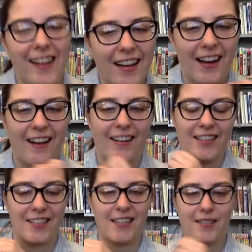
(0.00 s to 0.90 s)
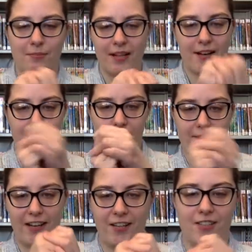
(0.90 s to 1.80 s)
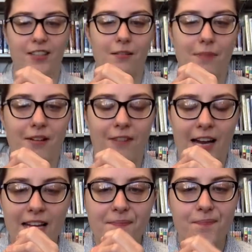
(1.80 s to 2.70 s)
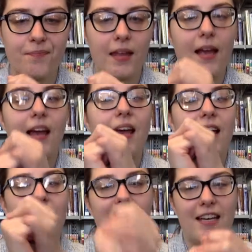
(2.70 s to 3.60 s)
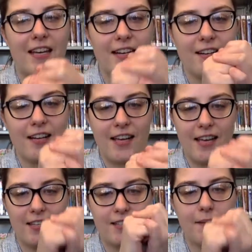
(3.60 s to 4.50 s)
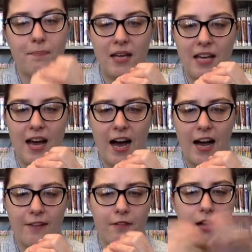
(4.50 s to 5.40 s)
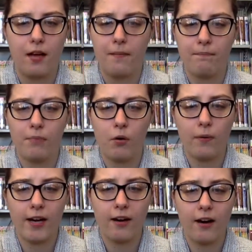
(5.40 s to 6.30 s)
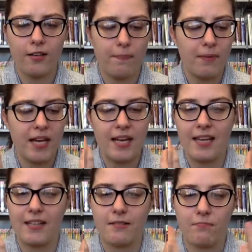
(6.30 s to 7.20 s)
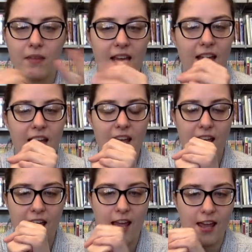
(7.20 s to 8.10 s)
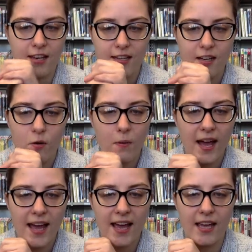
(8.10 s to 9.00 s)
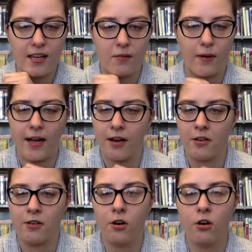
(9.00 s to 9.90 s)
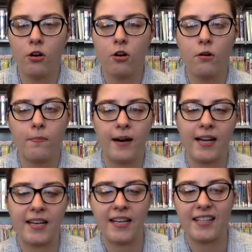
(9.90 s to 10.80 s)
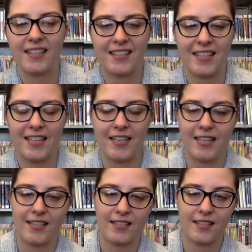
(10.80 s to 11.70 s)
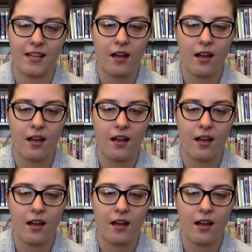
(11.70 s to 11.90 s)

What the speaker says: All right, so let's play with our fingers a little bit. Ready? Here is the beehive, but where are the bees? Hidden away where nobody sees.